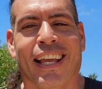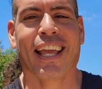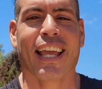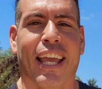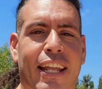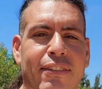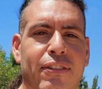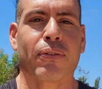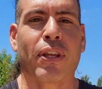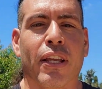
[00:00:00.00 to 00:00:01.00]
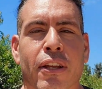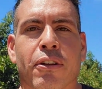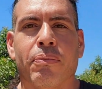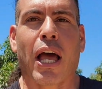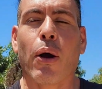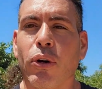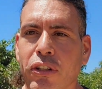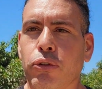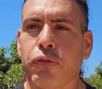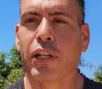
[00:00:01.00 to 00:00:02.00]
And I
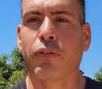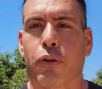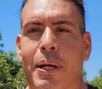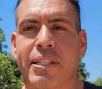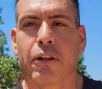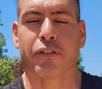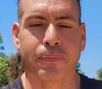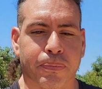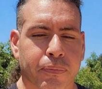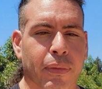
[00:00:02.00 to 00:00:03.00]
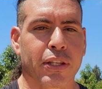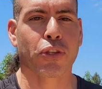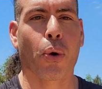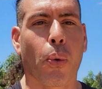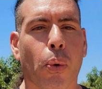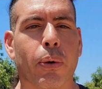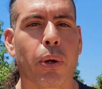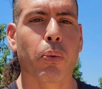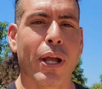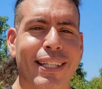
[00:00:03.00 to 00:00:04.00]
wanted to feel it for myself. So when
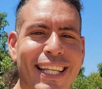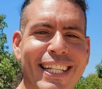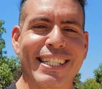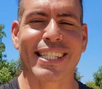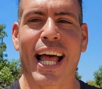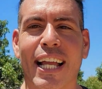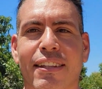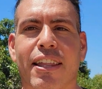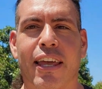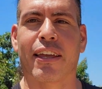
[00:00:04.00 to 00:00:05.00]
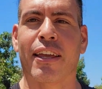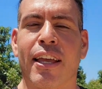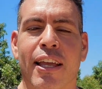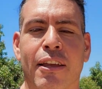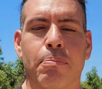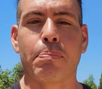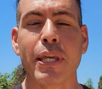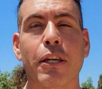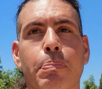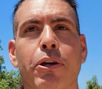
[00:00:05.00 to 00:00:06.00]
we went inside the
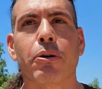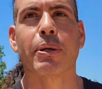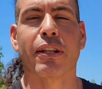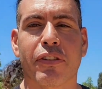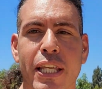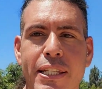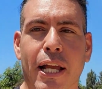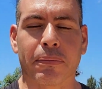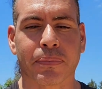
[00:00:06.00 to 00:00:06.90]
big pyramid of Giza,